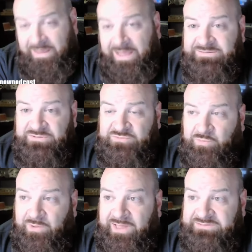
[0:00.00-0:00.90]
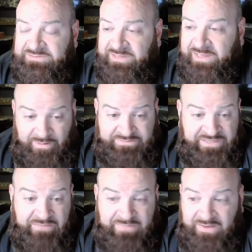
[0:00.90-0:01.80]
I just watched a
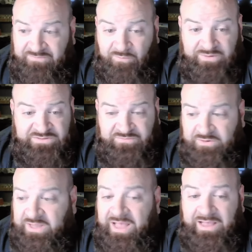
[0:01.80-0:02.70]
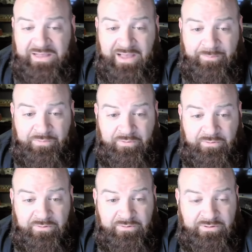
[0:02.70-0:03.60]
team that if it wasn't for Kalia
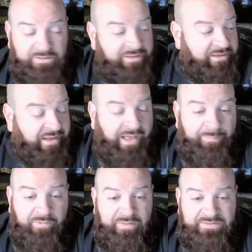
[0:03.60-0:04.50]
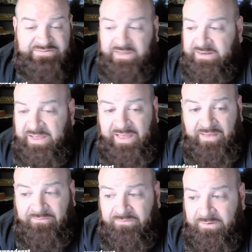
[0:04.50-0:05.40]
Copper second
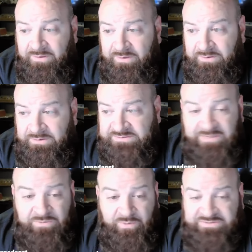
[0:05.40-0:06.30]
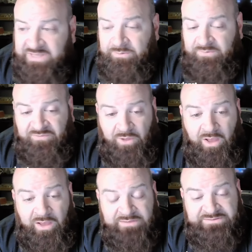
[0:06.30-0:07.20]
half, Team USA would have
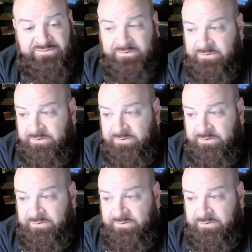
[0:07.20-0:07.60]
lost.